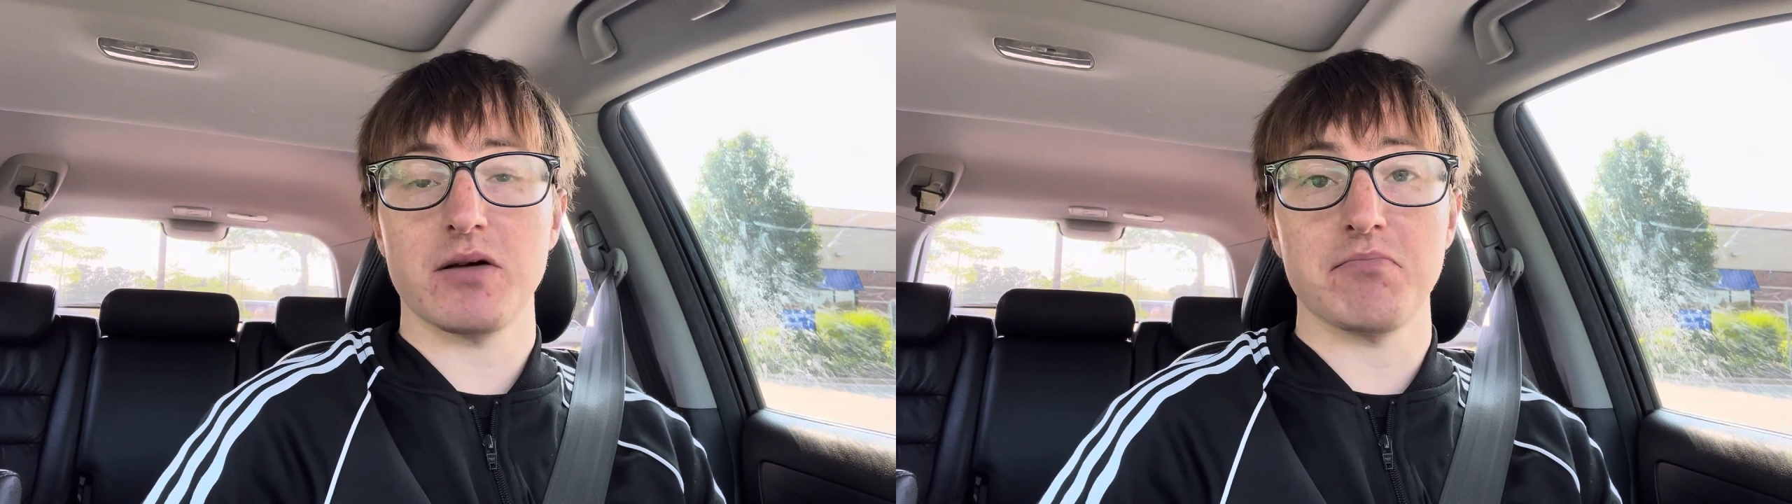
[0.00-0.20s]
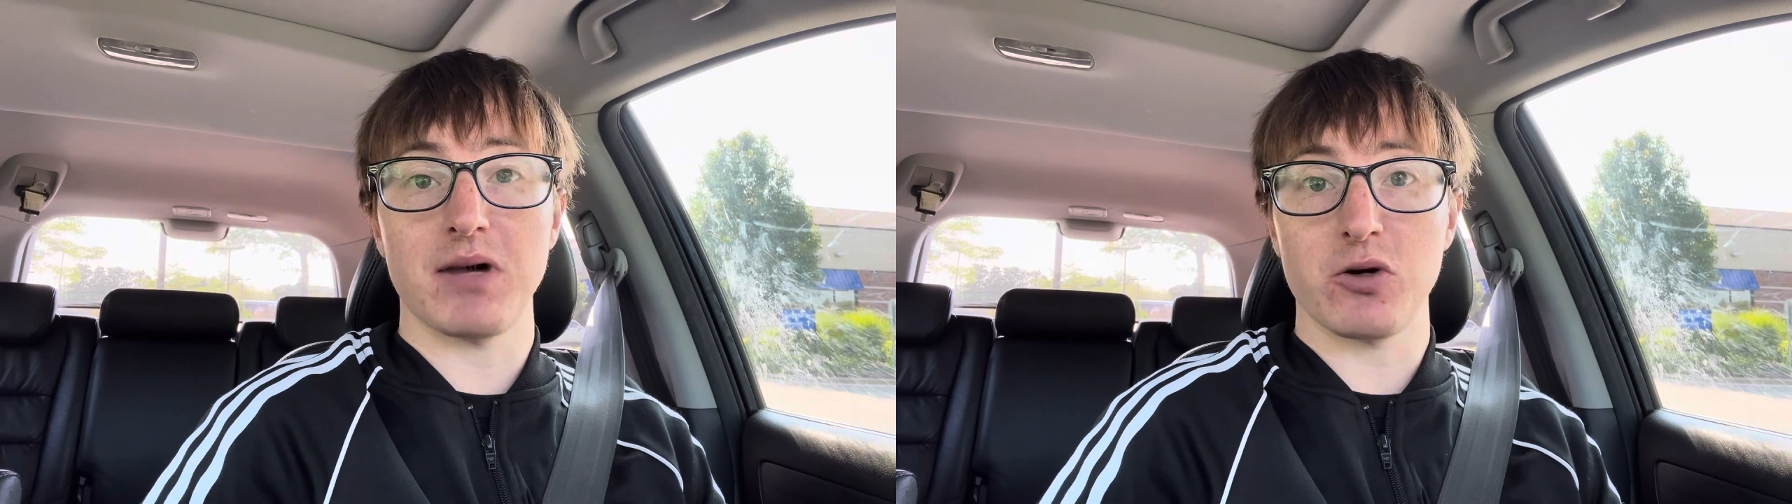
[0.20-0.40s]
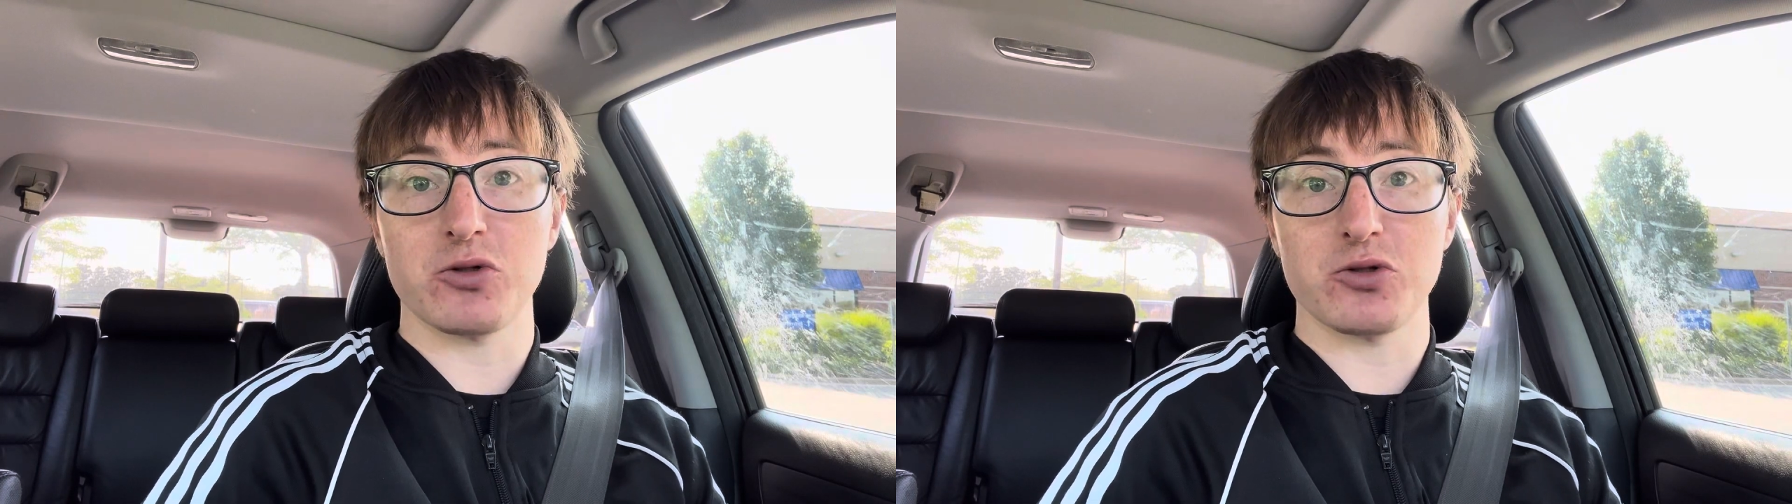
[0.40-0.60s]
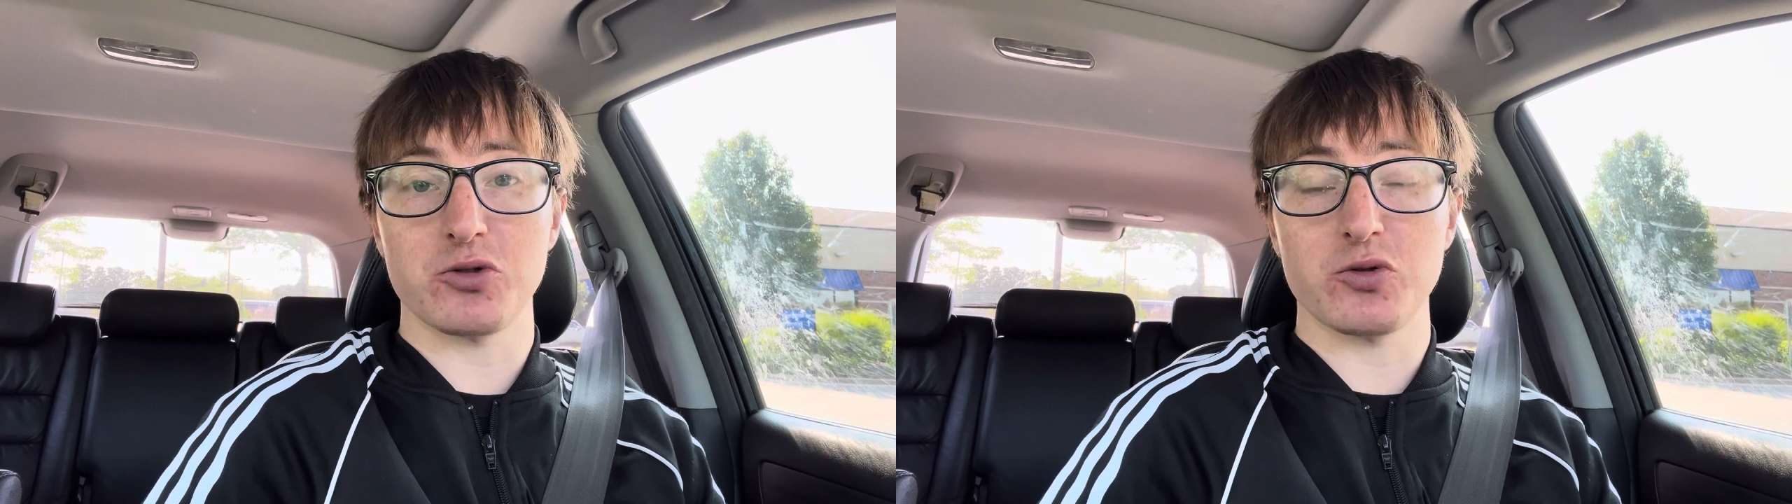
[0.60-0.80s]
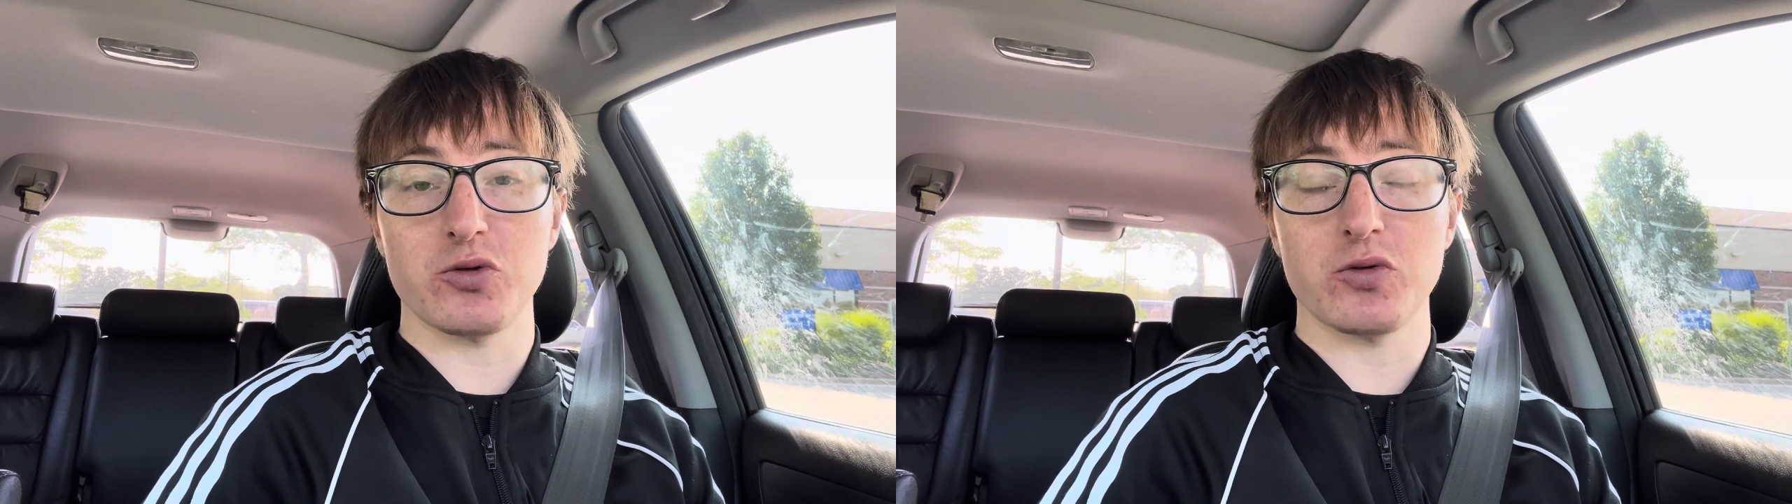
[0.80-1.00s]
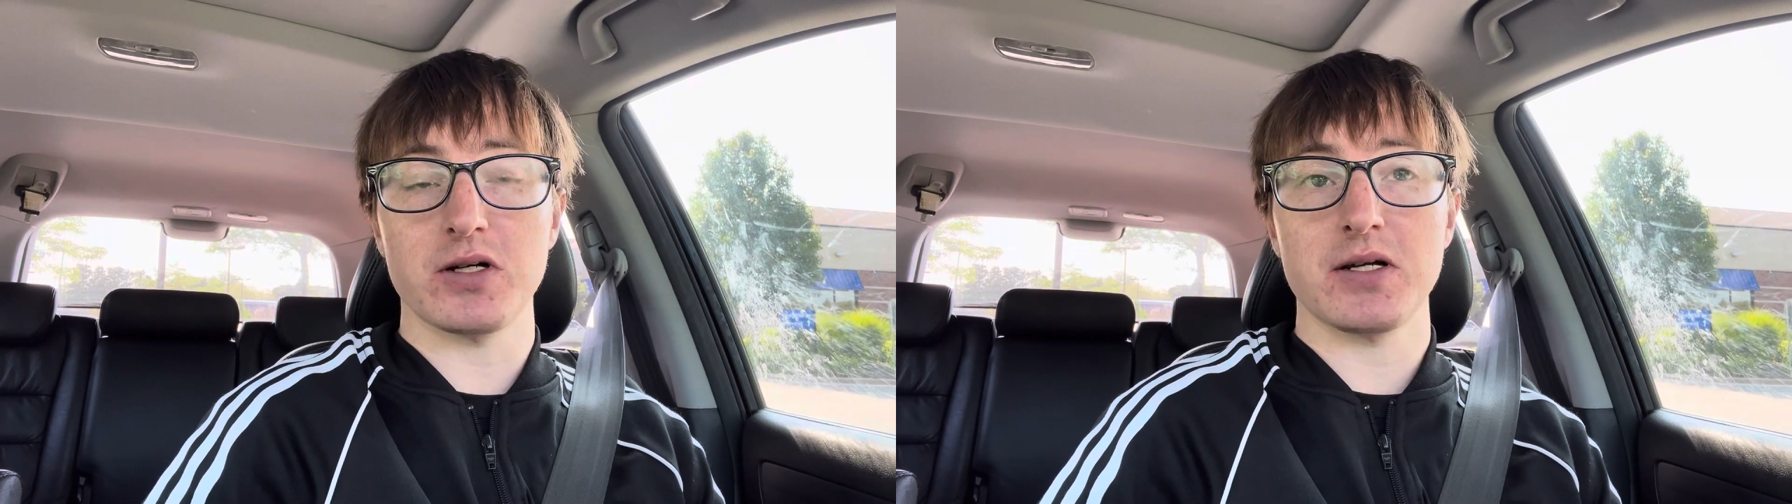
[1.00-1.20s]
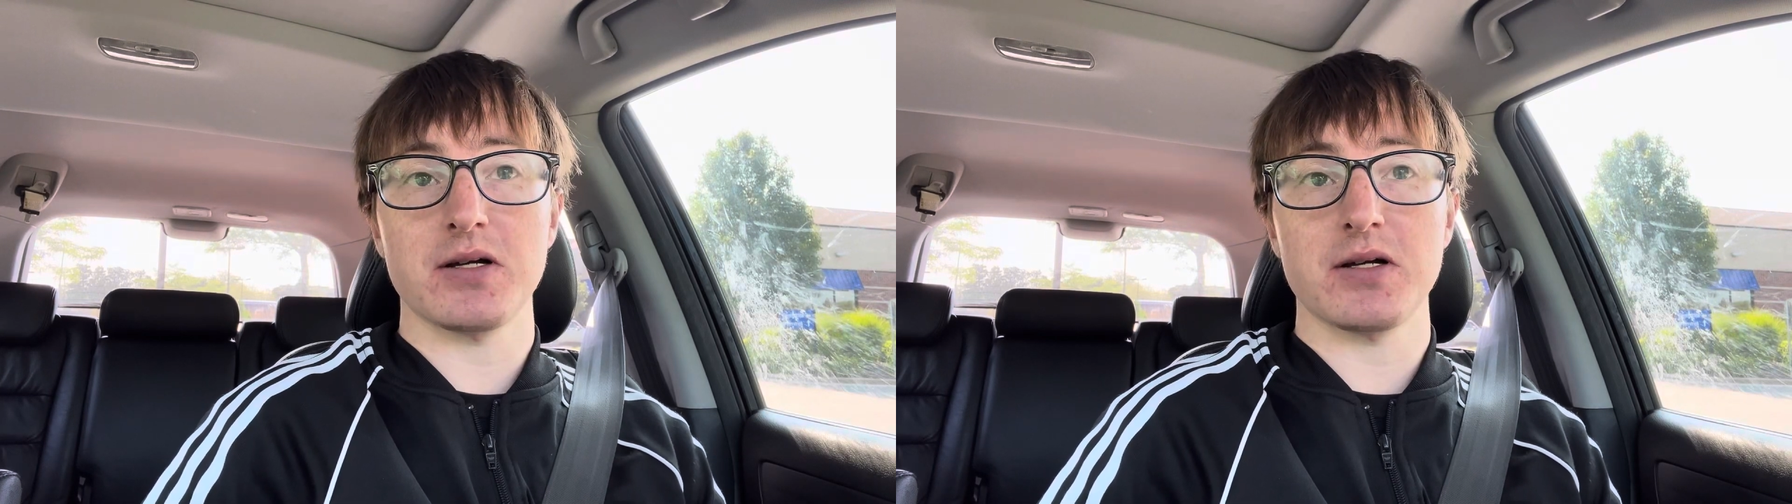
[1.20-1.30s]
Mountain Dew